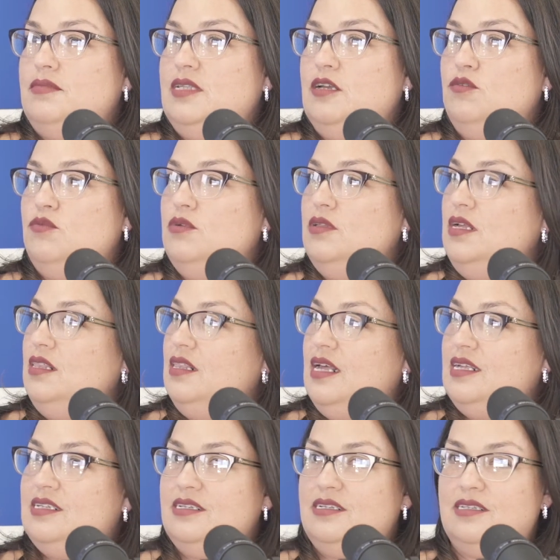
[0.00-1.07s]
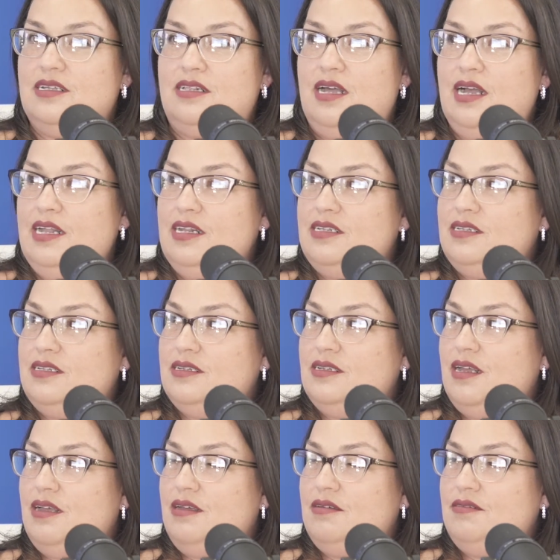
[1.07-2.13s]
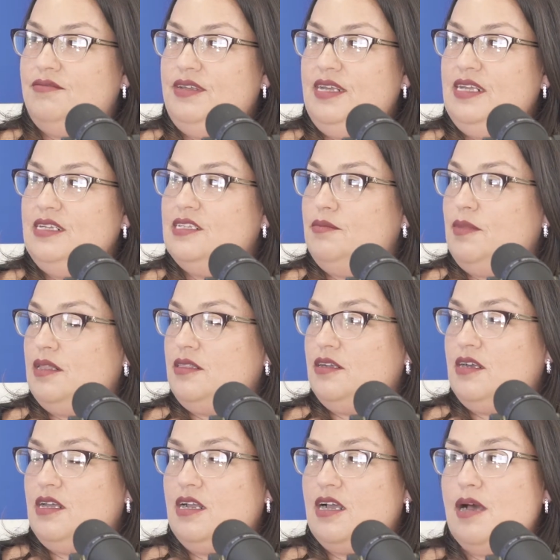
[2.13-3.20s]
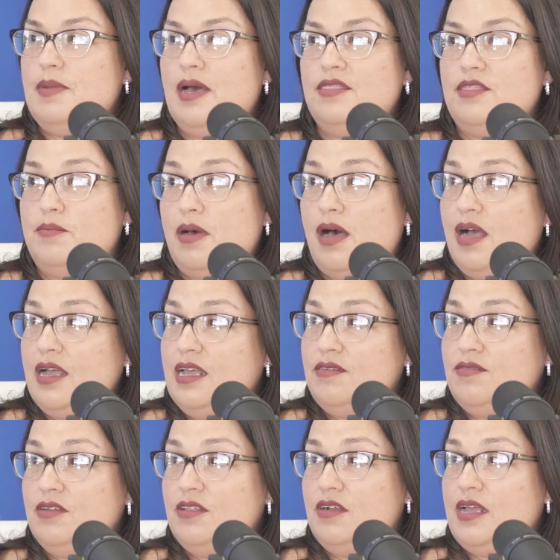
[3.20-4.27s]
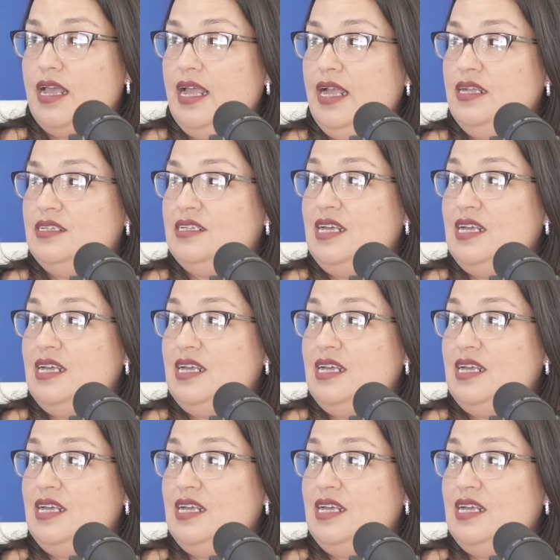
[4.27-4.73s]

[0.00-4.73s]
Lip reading: It really lessens the client's fees, the amount they're going to come out the pocket for their case.